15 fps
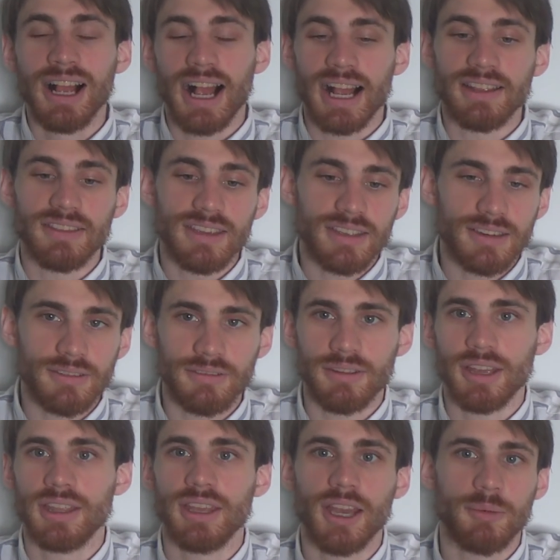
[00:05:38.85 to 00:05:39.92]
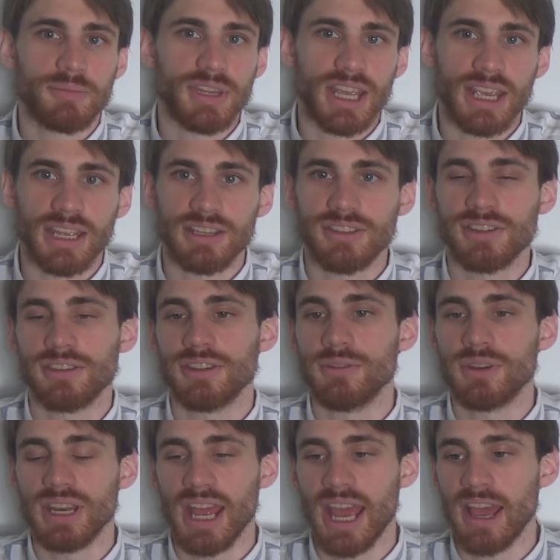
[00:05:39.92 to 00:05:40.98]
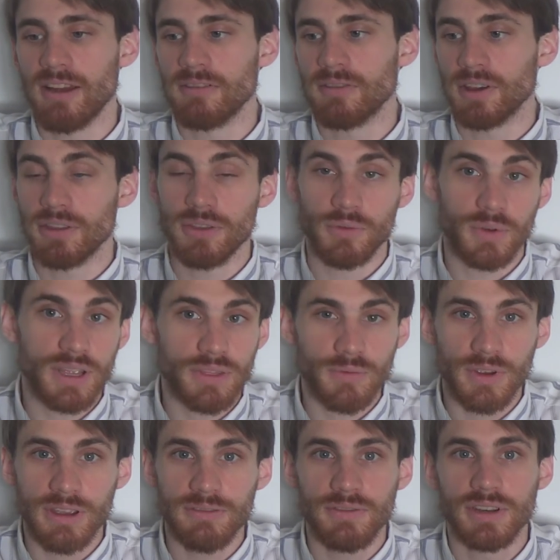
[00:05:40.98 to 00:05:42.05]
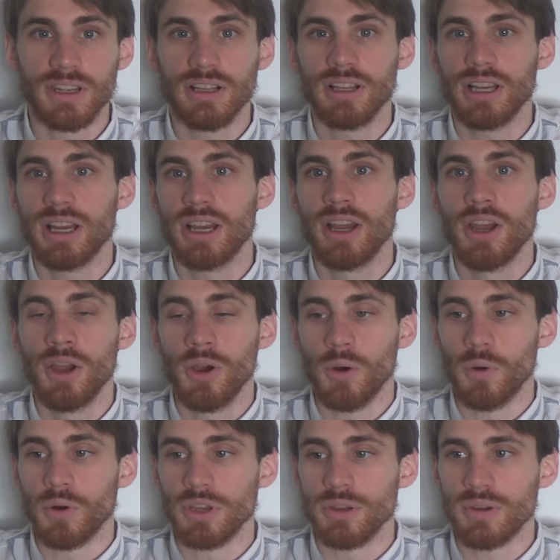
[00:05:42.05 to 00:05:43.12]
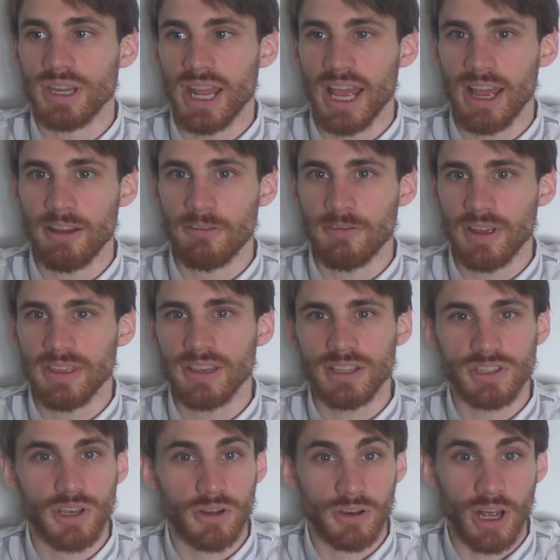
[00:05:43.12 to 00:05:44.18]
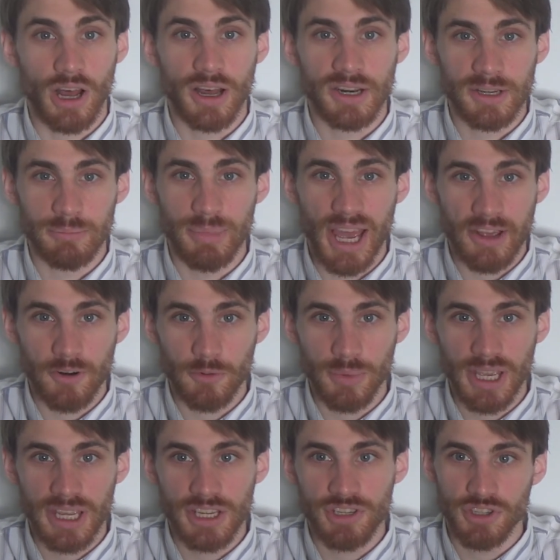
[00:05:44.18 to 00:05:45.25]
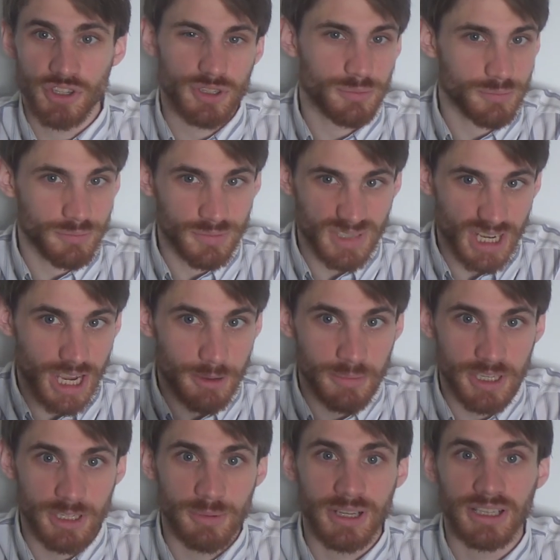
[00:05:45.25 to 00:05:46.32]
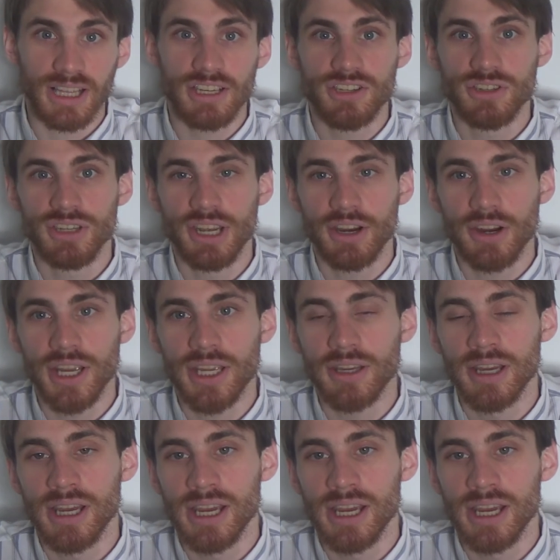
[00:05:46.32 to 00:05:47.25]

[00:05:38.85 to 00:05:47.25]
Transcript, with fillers: And then the updates, you could have a 3-3 vanilla, or you could have, I think it's called Ana Battlemage, just type it to be legendary.